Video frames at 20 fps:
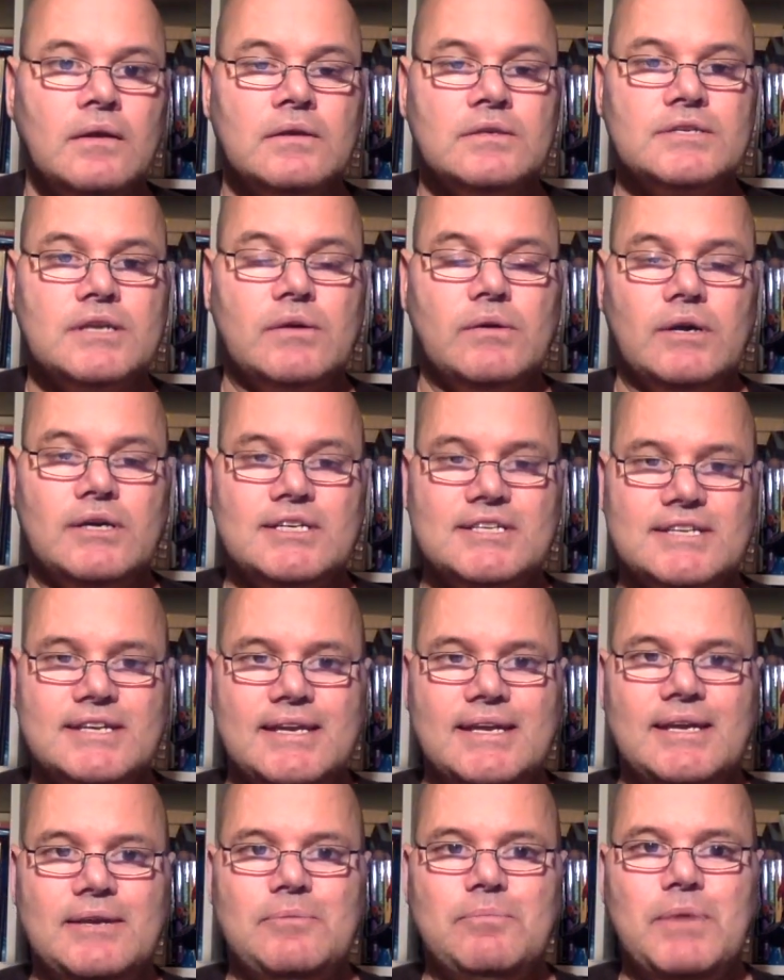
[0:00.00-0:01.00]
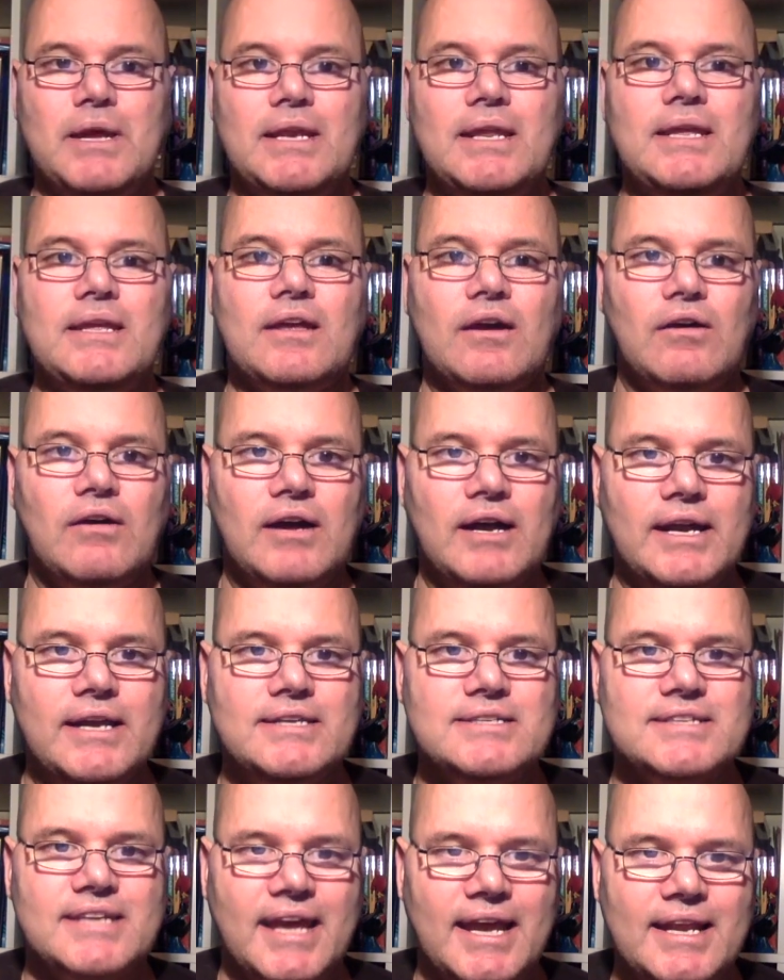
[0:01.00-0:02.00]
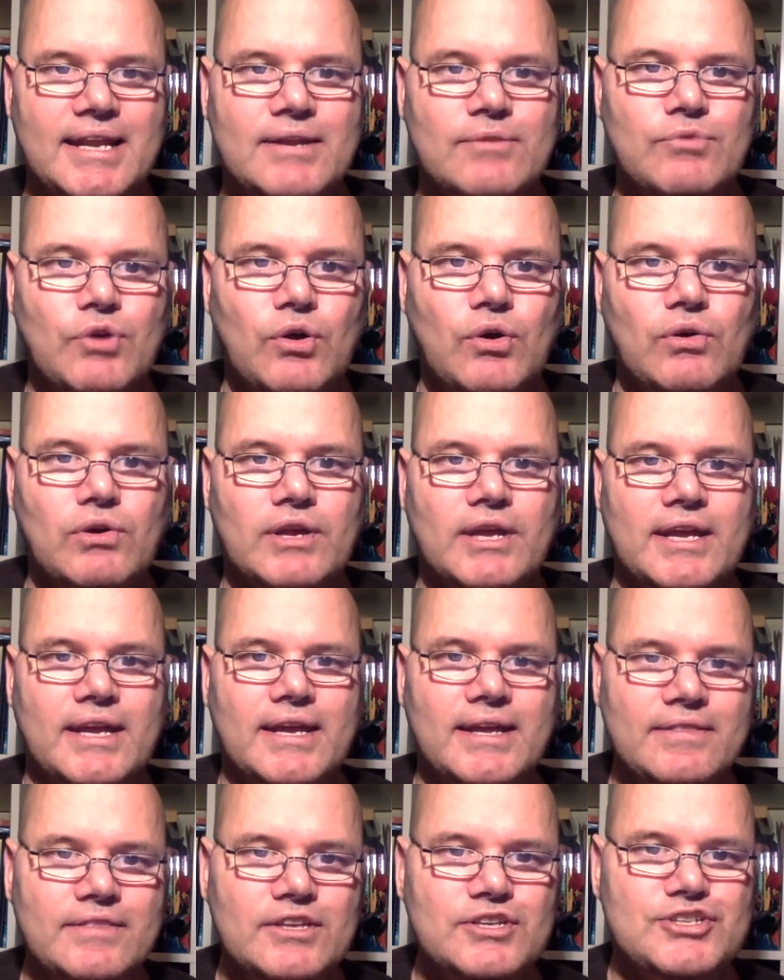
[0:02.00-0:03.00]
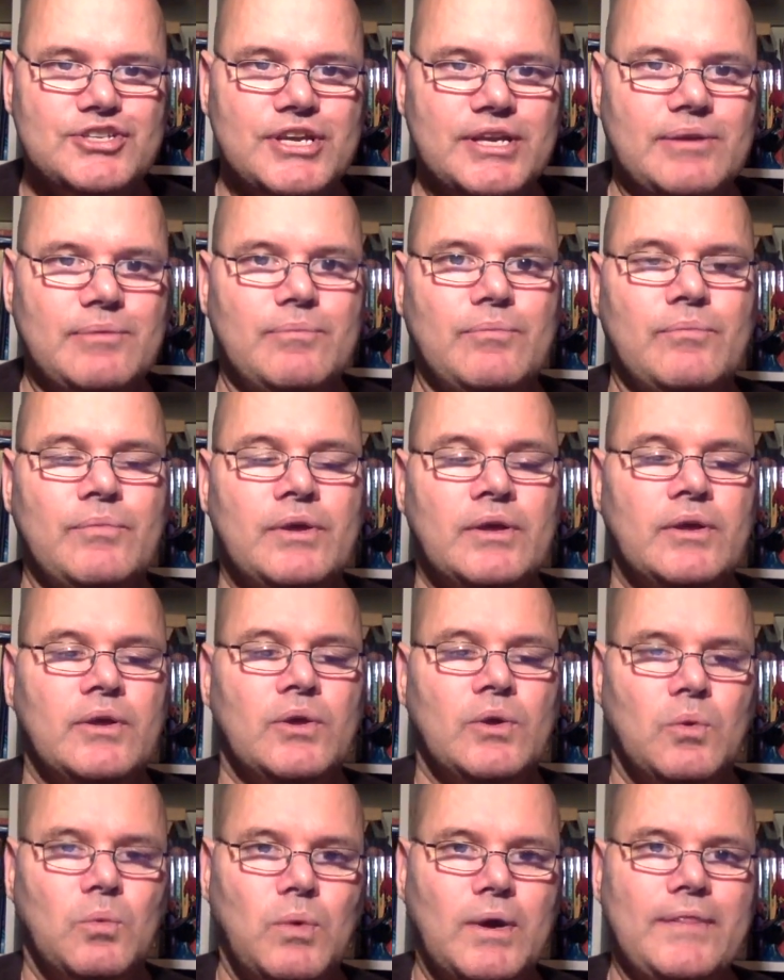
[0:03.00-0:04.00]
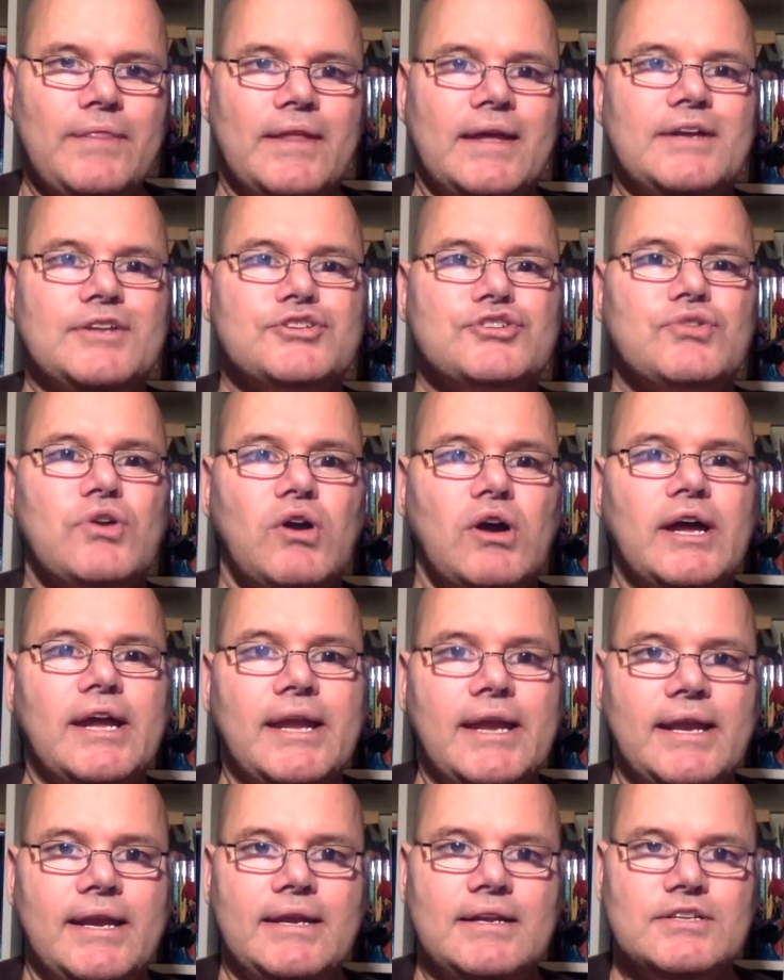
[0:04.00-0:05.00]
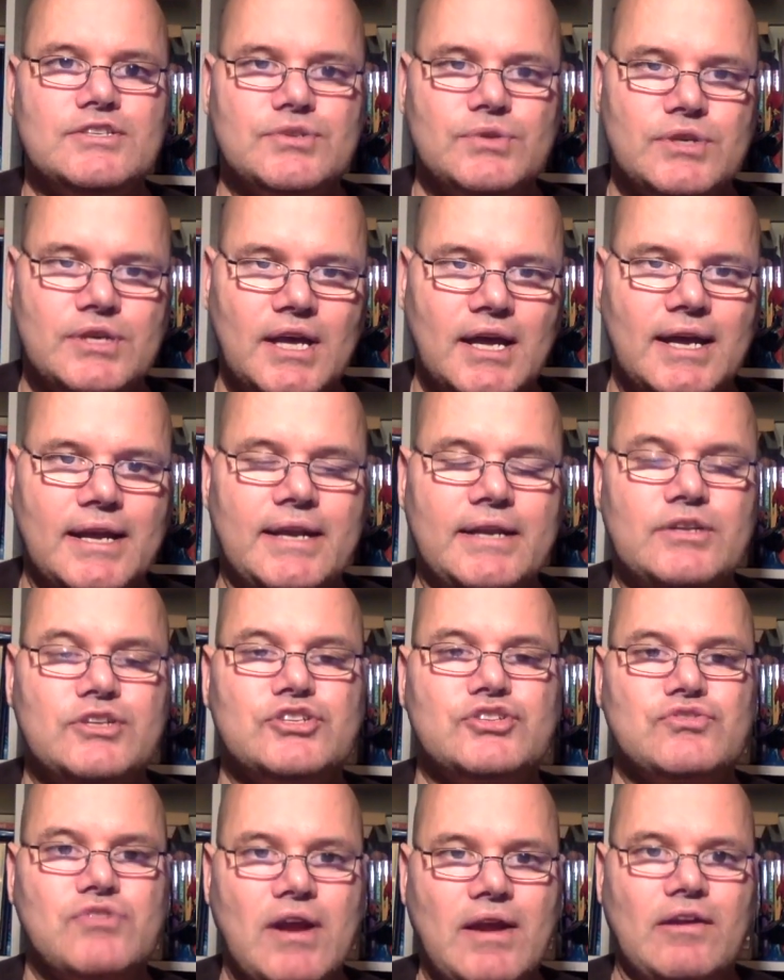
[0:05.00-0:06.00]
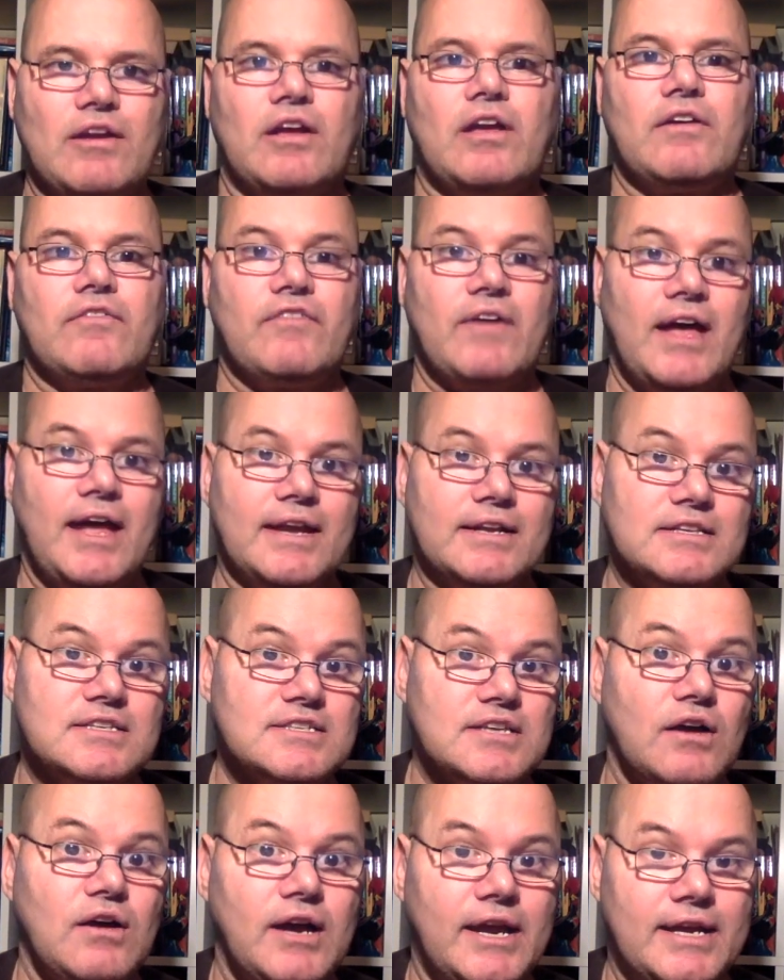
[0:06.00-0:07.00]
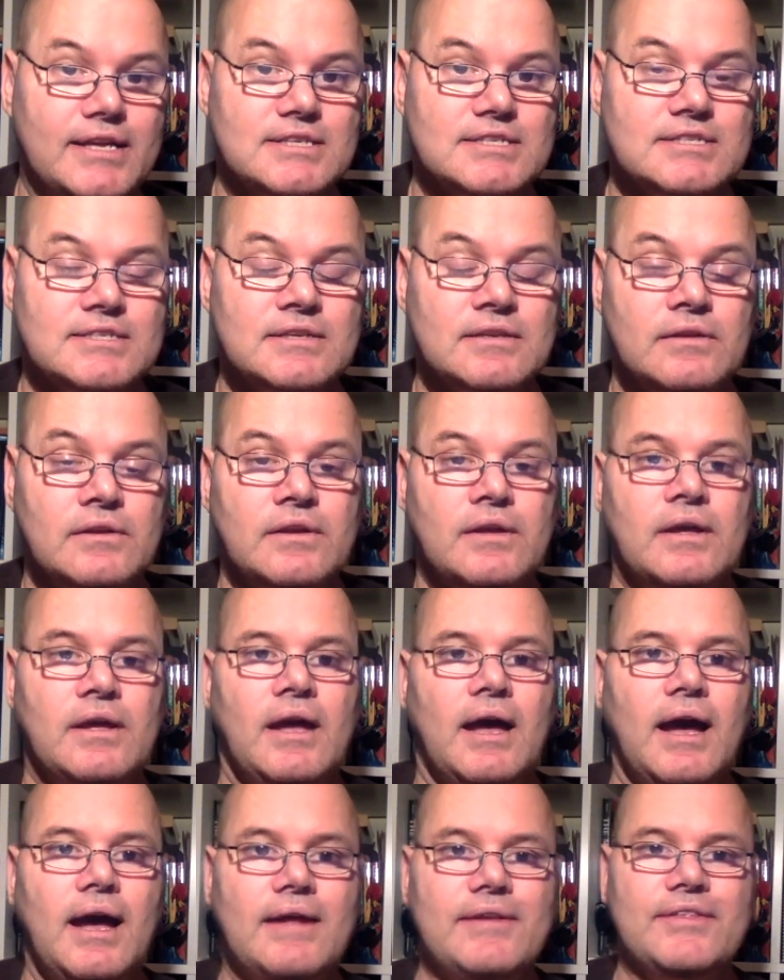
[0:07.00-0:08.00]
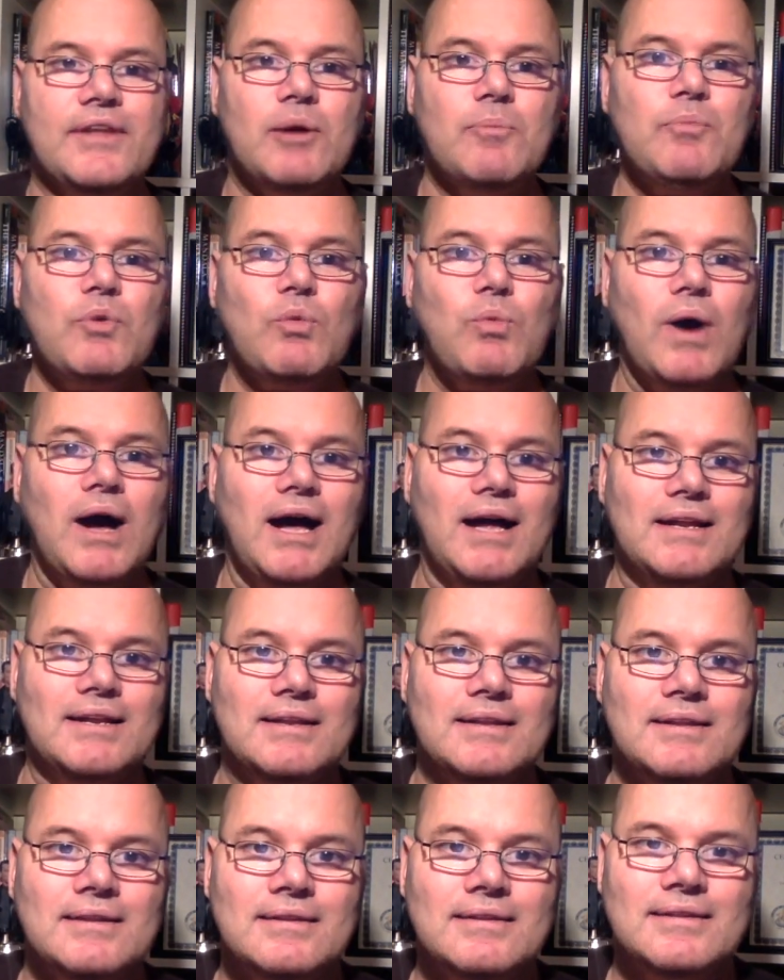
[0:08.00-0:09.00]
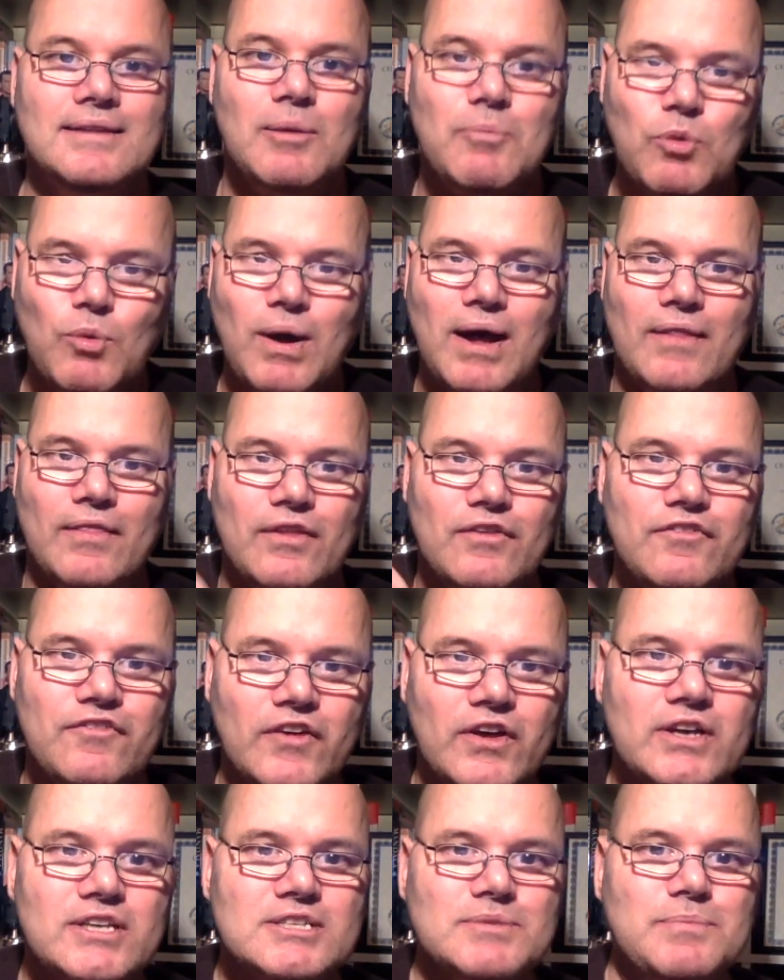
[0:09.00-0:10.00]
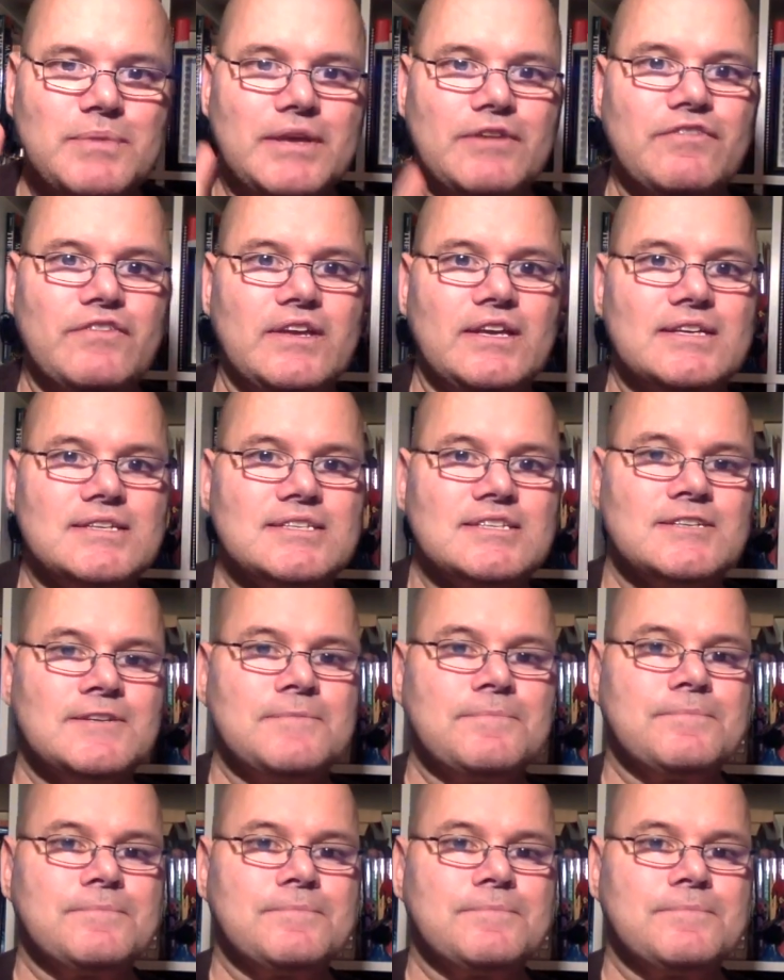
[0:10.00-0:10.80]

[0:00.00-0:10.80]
So I see many guys getting it wrong in the gym when they're trying to gain strength and size. And number one number one, the first myth is